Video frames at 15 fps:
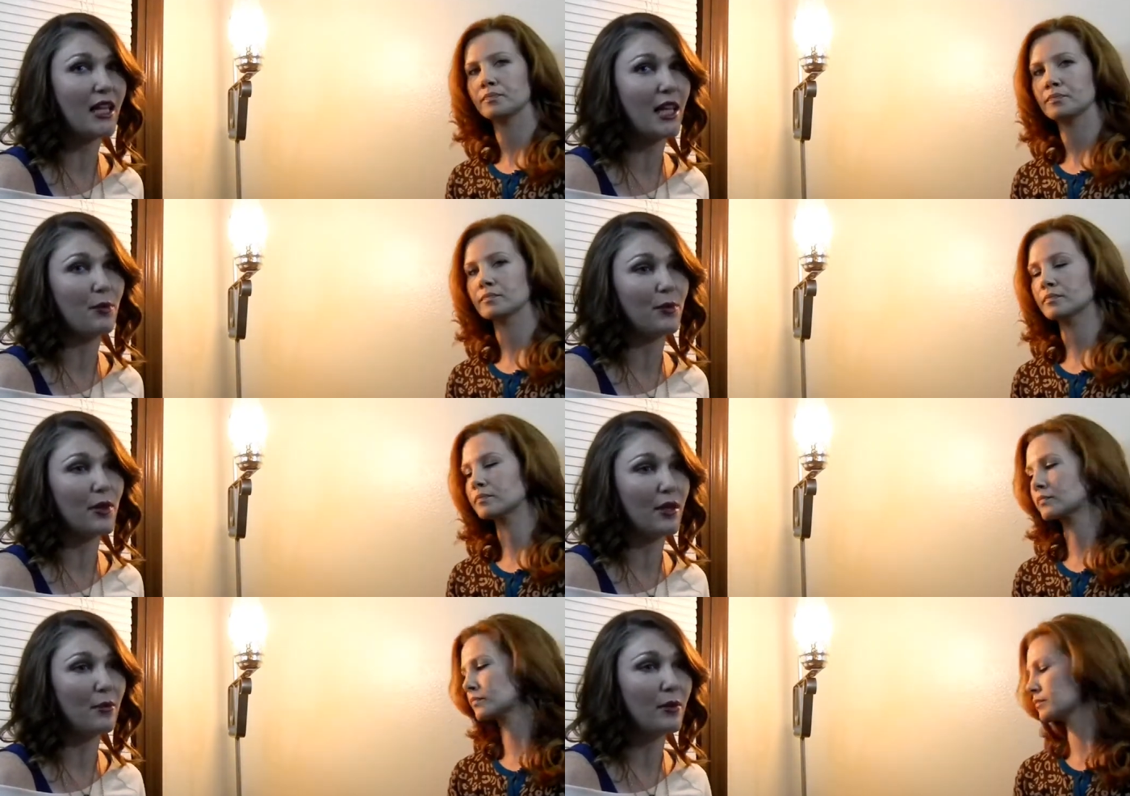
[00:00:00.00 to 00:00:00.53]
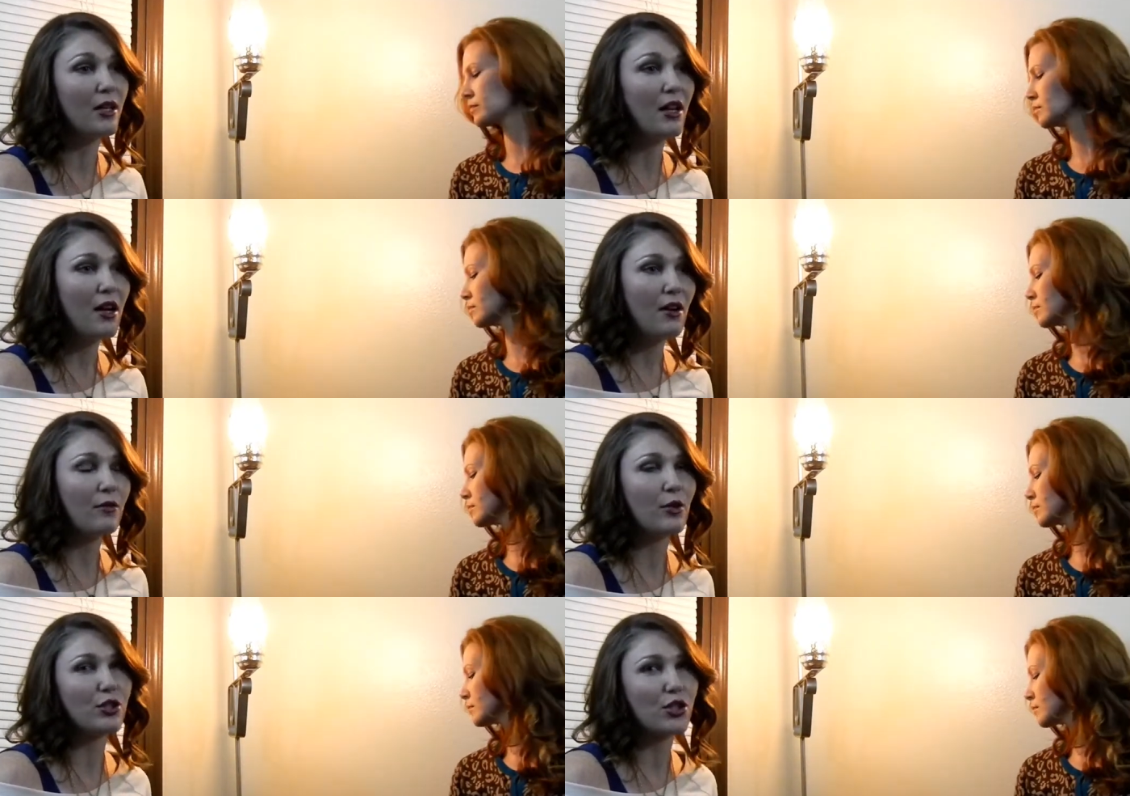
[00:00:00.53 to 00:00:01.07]
Speaker 1: keep them
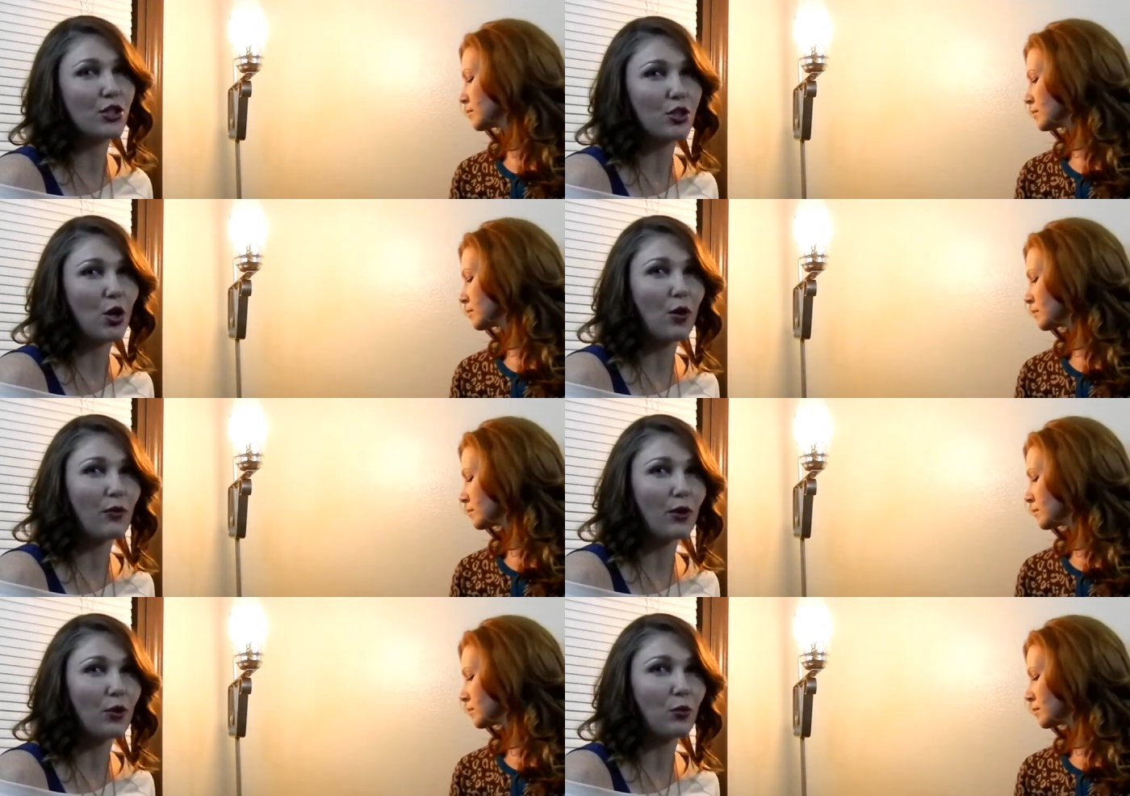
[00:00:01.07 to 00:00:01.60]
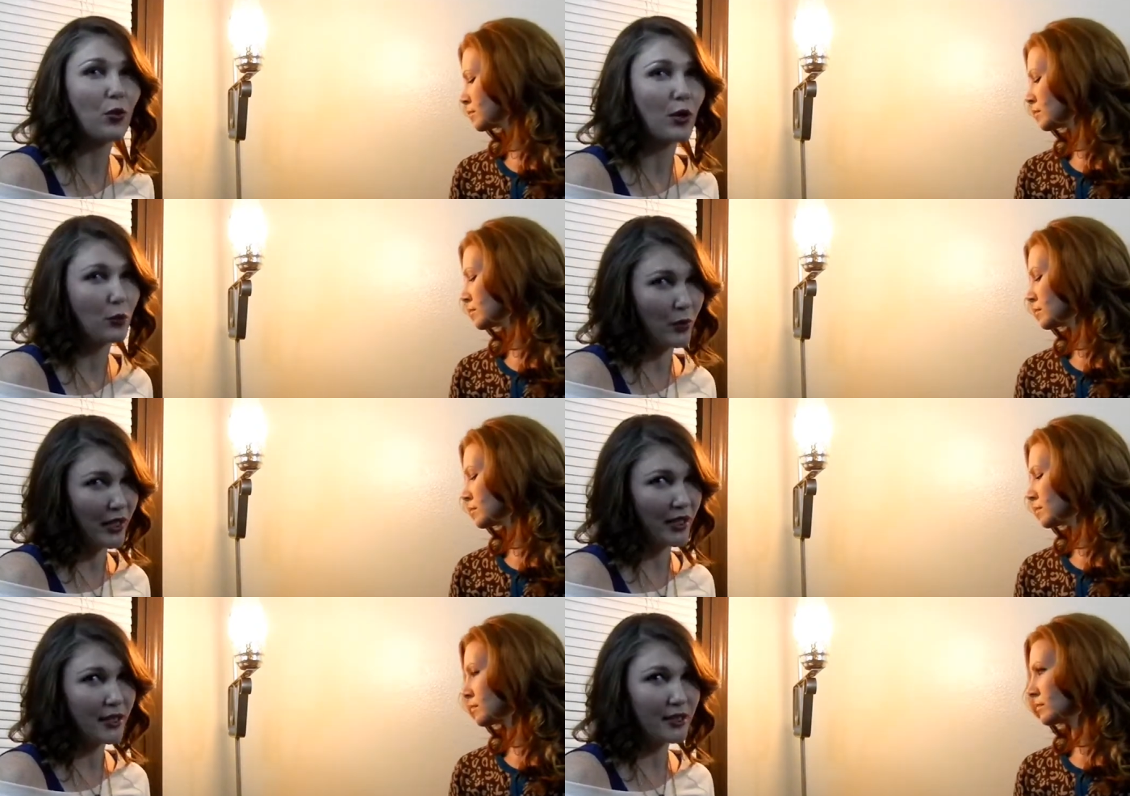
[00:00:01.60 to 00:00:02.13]
for just over one
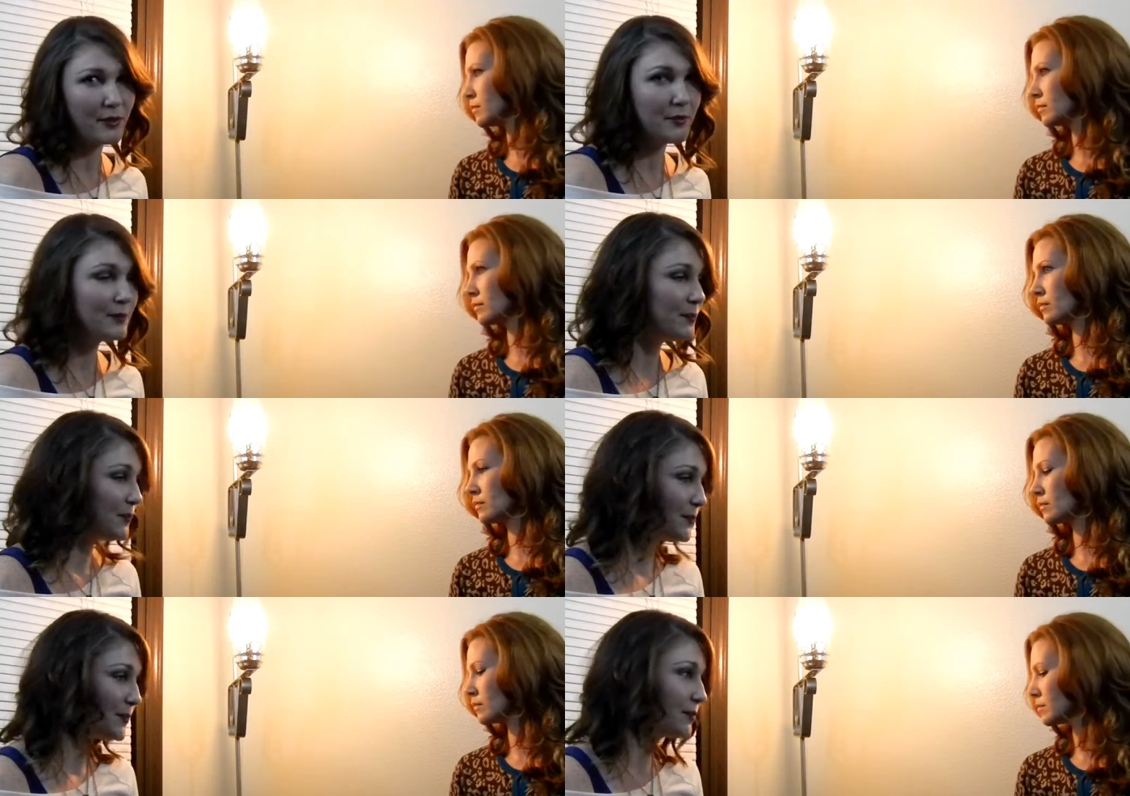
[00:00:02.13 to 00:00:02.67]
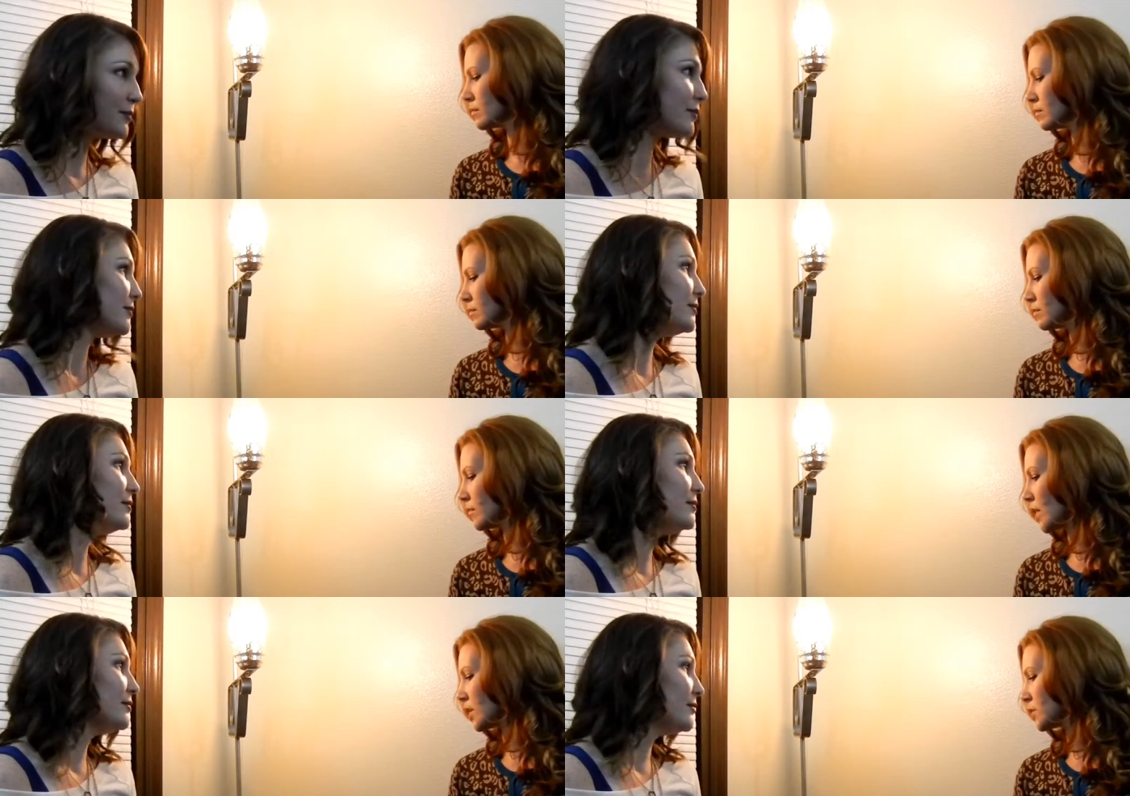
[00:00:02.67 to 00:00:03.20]
week.
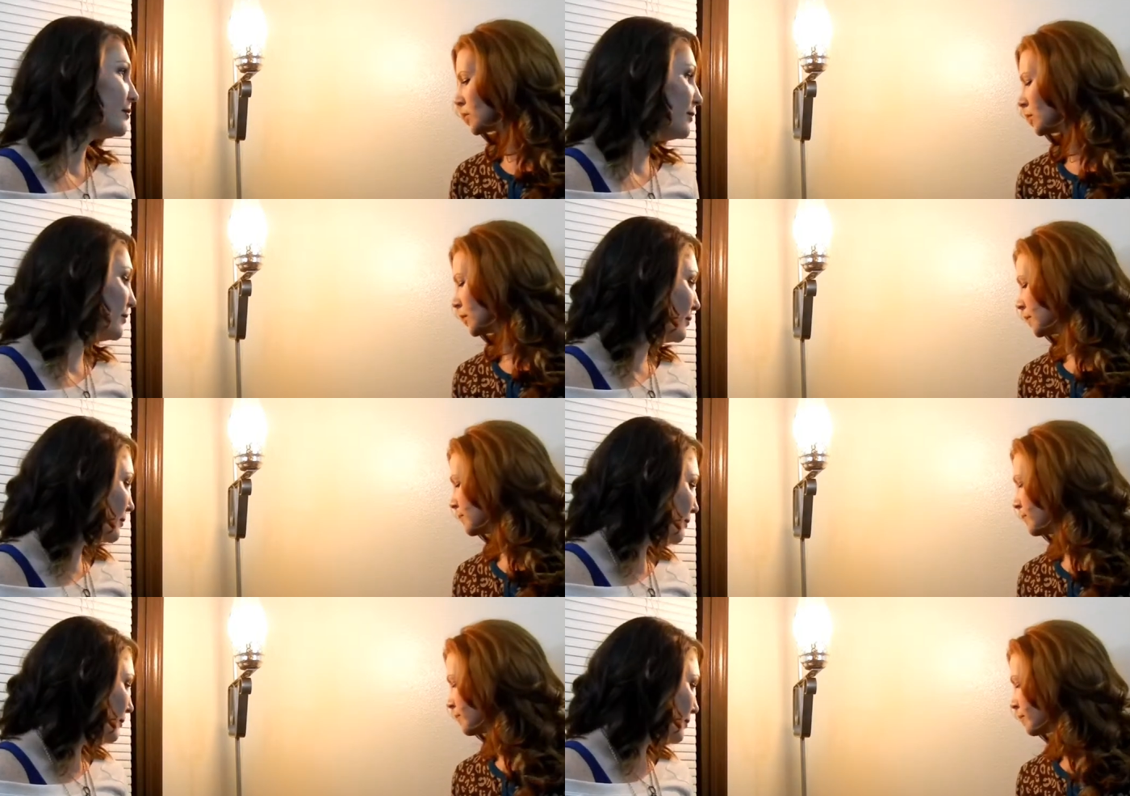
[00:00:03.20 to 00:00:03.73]
That's cool.